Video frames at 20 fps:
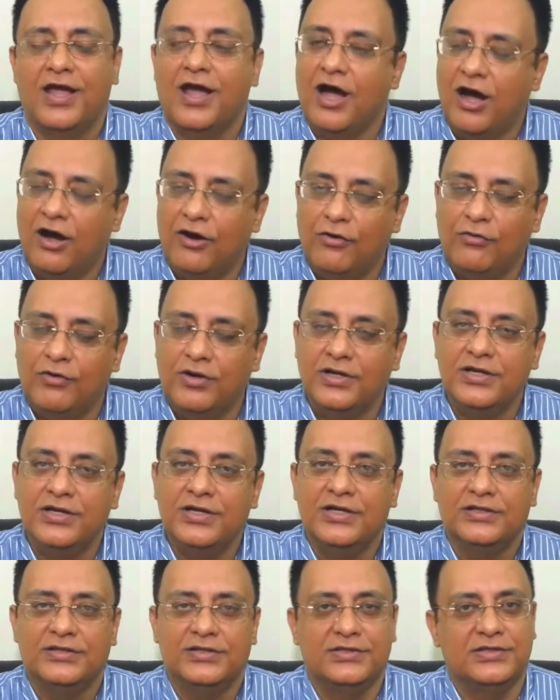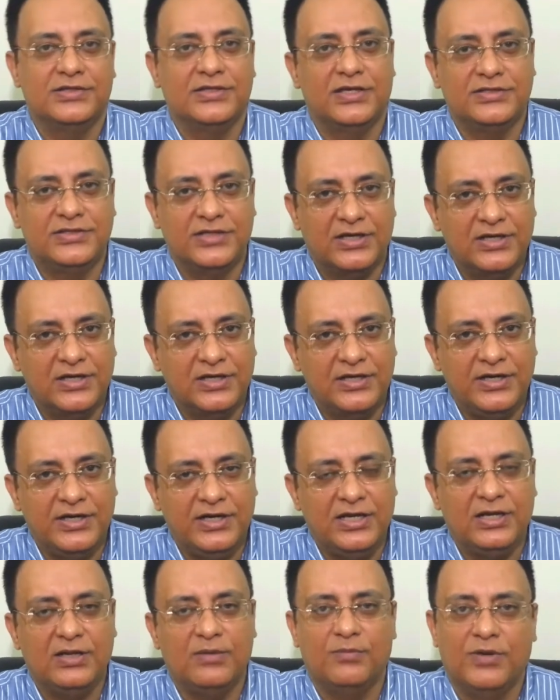However, this is a general
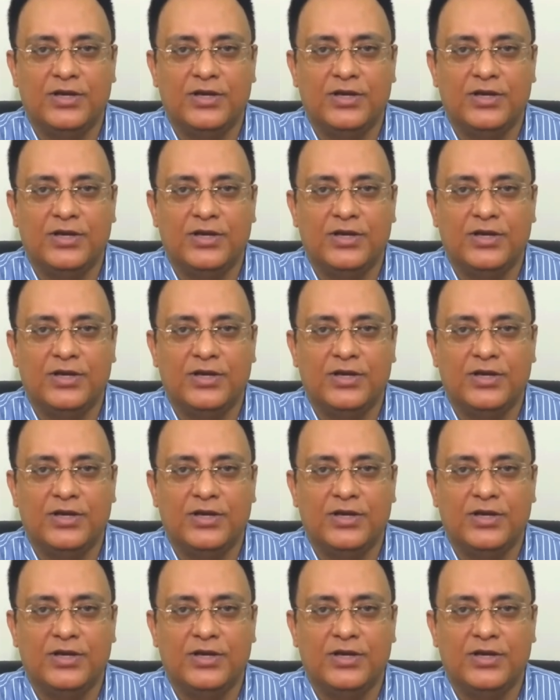reading